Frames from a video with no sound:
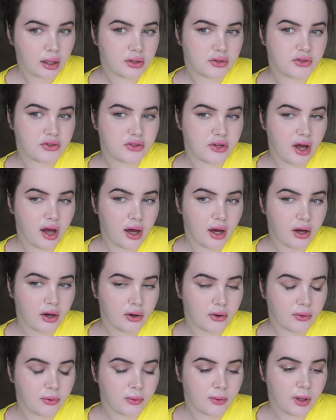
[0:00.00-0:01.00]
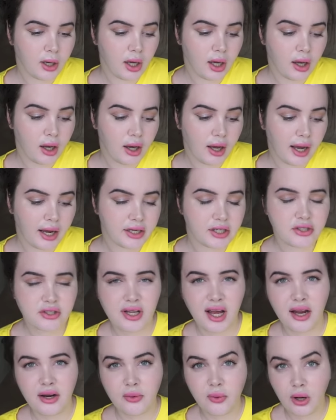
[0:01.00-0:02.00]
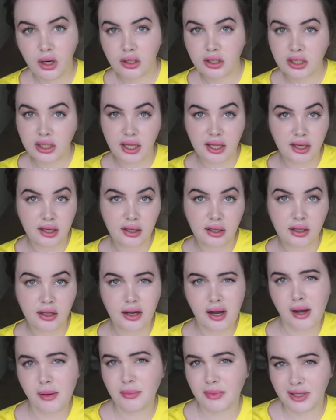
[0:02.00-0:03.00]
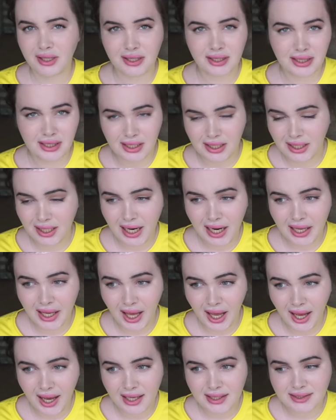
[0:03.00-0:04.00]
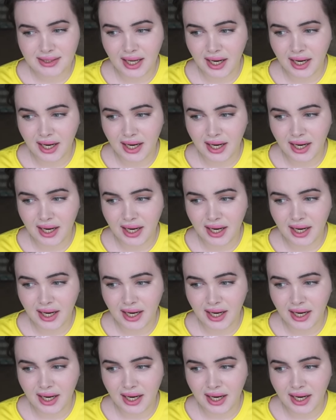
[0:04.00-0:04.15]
so I just kind of wanted to like come clean, I guess.